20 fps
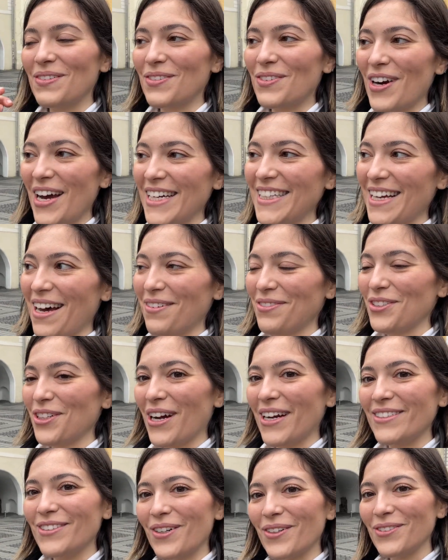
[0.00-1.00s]
Right after
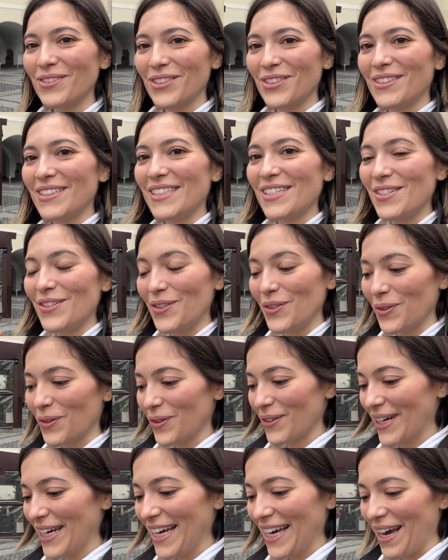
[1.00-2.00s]
I told you the
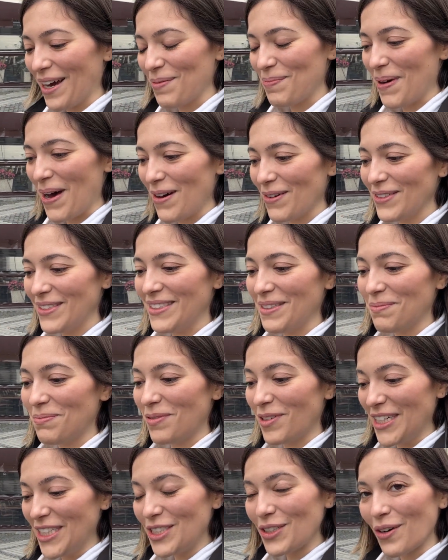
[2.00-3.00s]
story about the
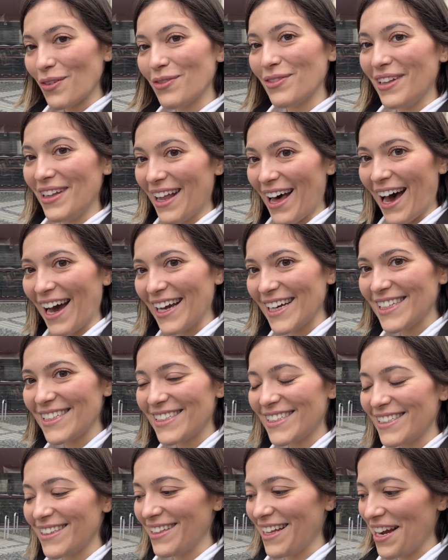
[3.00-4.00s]
Bridge of
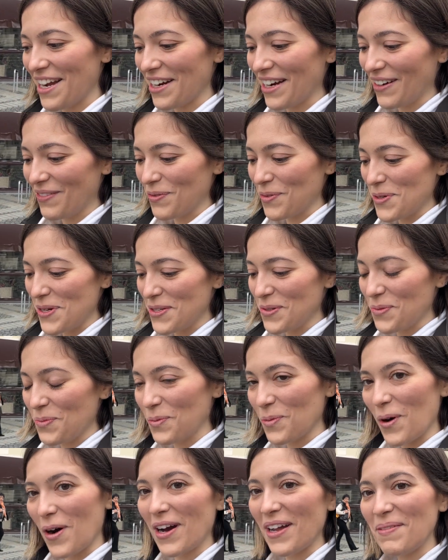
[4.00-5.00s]
Lies, there was
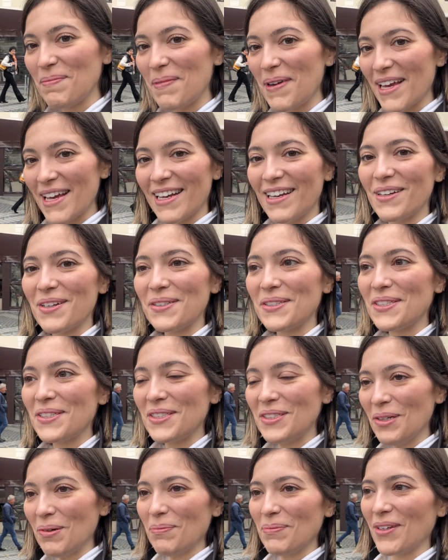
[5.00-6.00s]
one man who
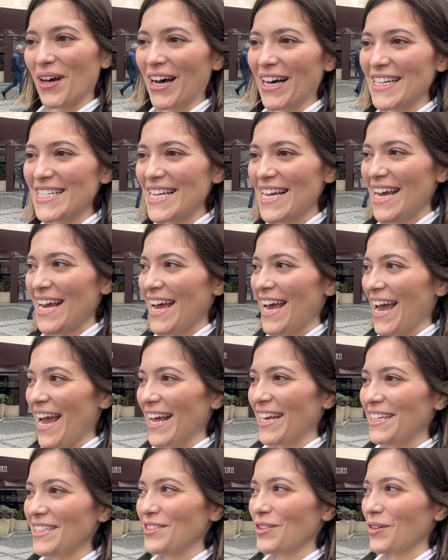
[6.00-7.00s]
stopped us
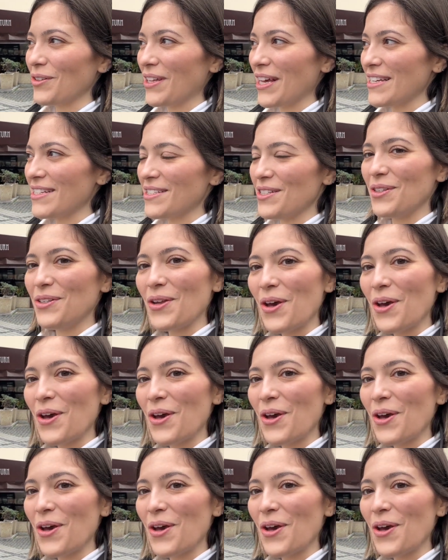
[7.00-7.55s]
and he told us, you